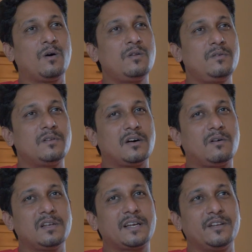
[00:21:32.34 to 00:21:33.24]

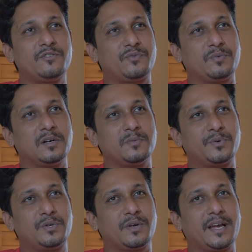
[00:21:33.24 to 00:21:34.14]
all kind of
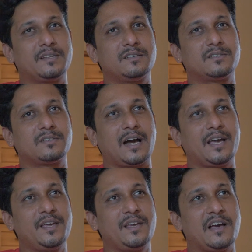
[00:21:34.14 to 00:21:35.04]
put together,
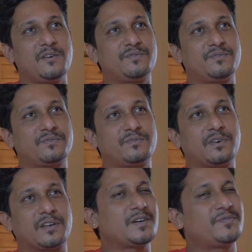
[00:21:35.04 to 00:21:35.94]
I have
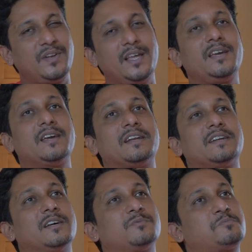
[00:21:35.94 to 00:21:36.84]
roughly
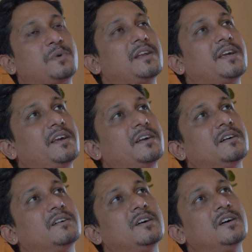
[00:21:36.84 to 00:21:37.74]
ended up spending
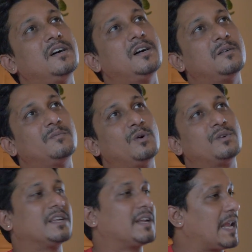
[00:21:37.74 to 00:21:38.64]

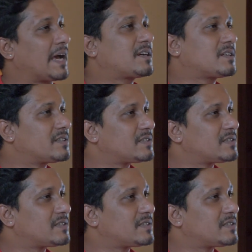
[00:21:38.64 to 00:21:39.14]
more than 1 lakh.